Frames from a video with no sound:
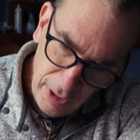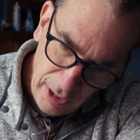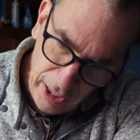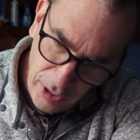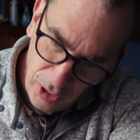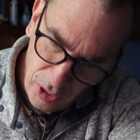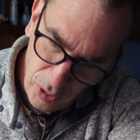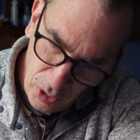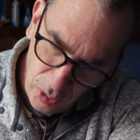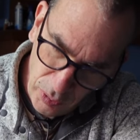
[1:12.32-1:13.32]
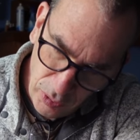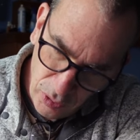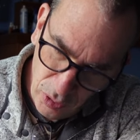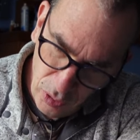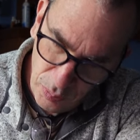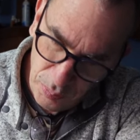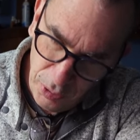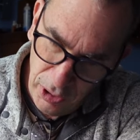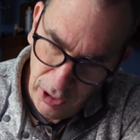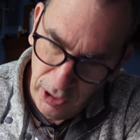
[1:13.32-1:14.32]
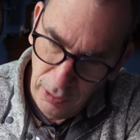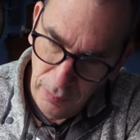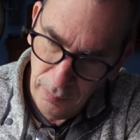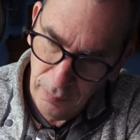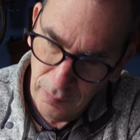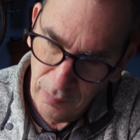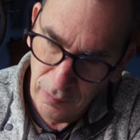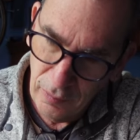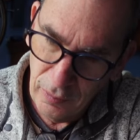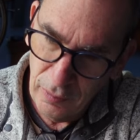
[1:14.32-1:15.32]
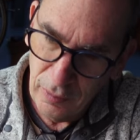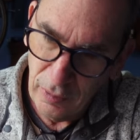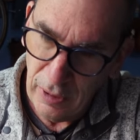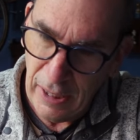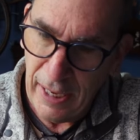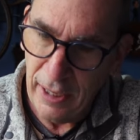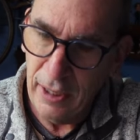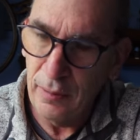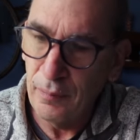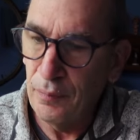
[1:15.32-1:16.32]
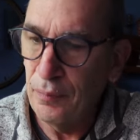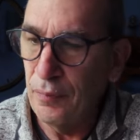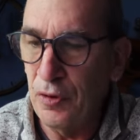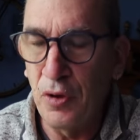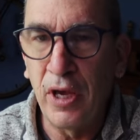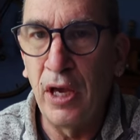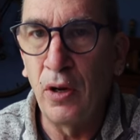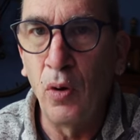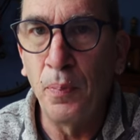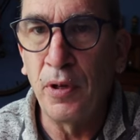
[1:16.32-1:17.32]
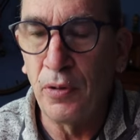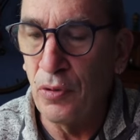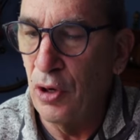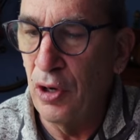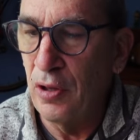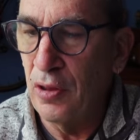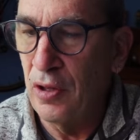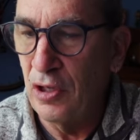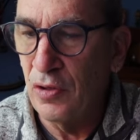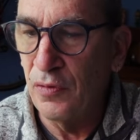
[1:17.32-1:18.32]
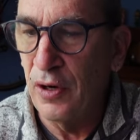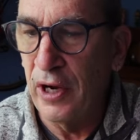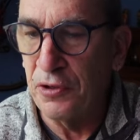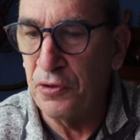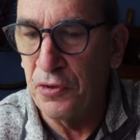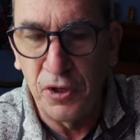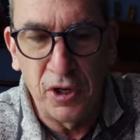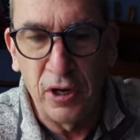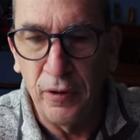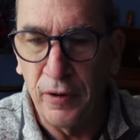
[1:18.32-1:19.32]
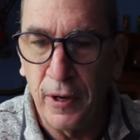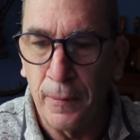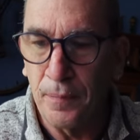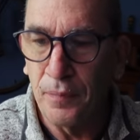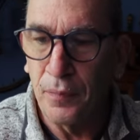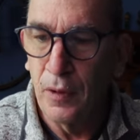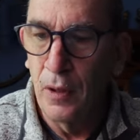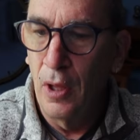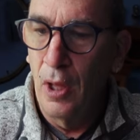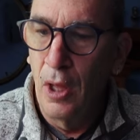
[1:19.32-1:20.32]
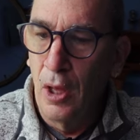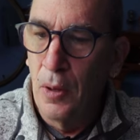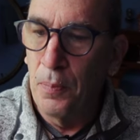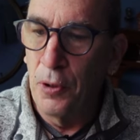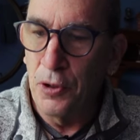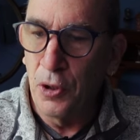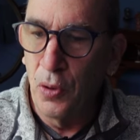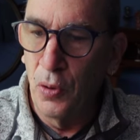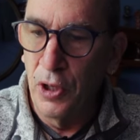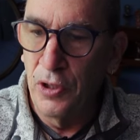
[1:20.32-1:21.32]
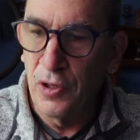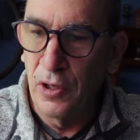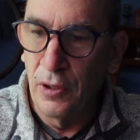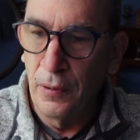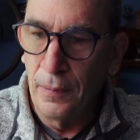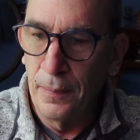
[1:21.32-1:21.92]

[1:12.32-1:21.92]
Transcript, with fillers: And you're going to put it in. Lock it. And you can't open it. Turn it this for extra security. Put your coins in.